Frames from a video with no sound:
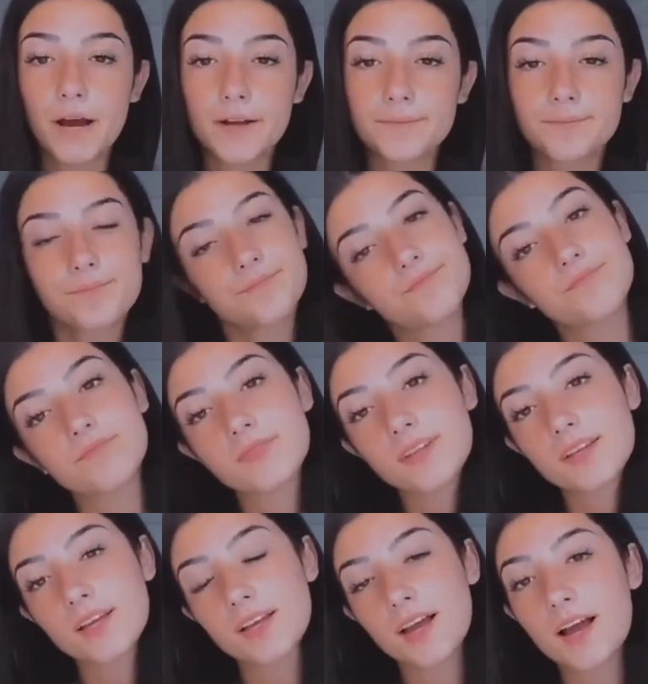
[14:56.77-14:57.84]
But
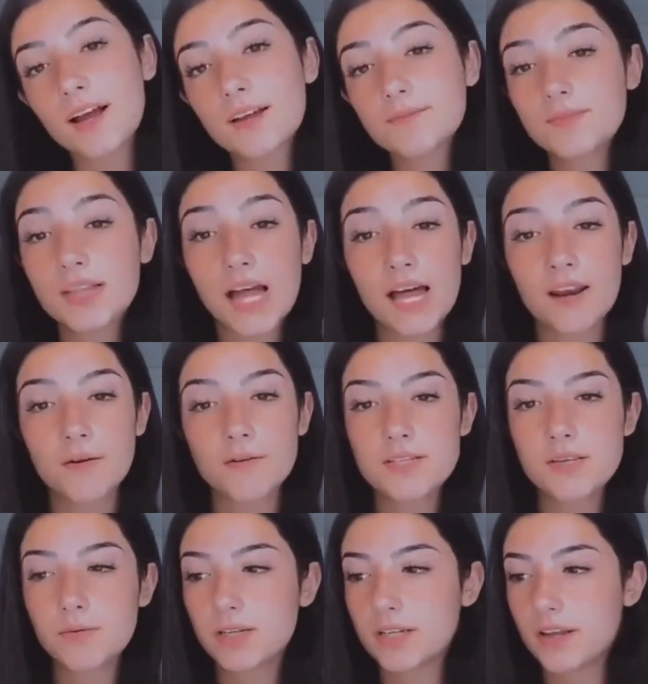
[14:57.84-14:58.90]
I'm glad
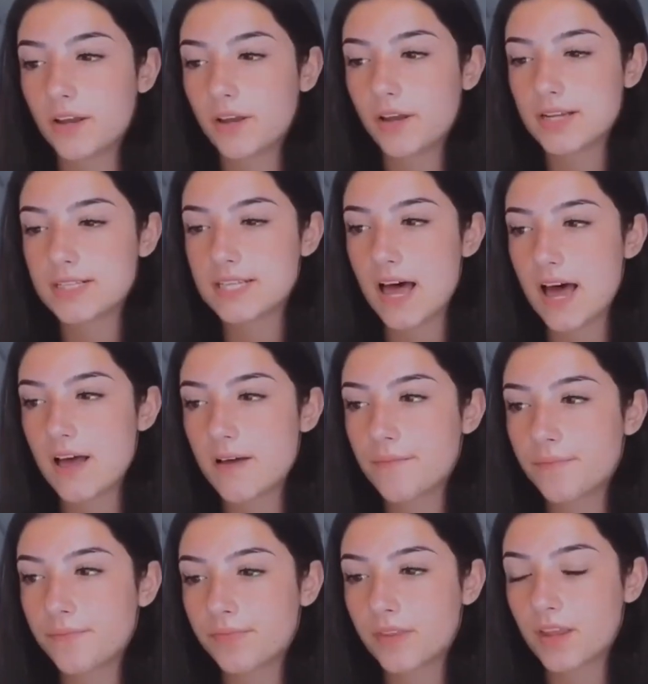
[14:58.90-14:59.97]
I was able to tell you guys
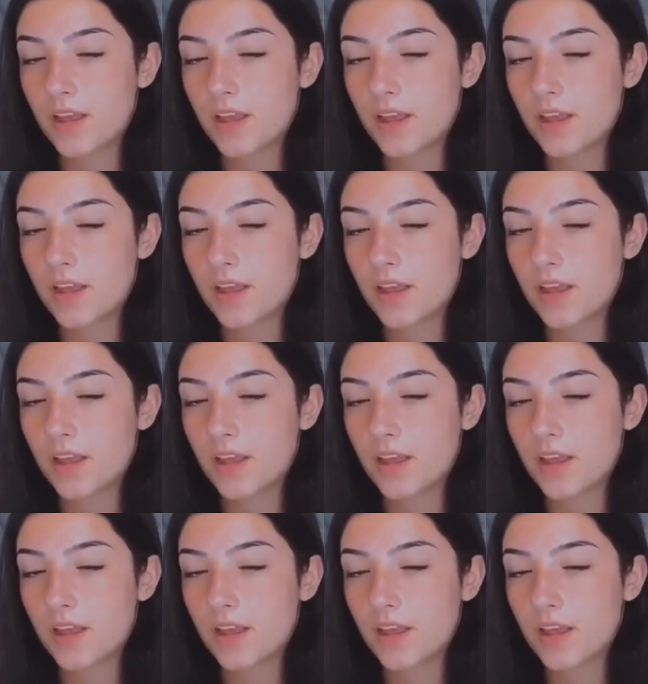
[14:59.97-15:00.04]
that.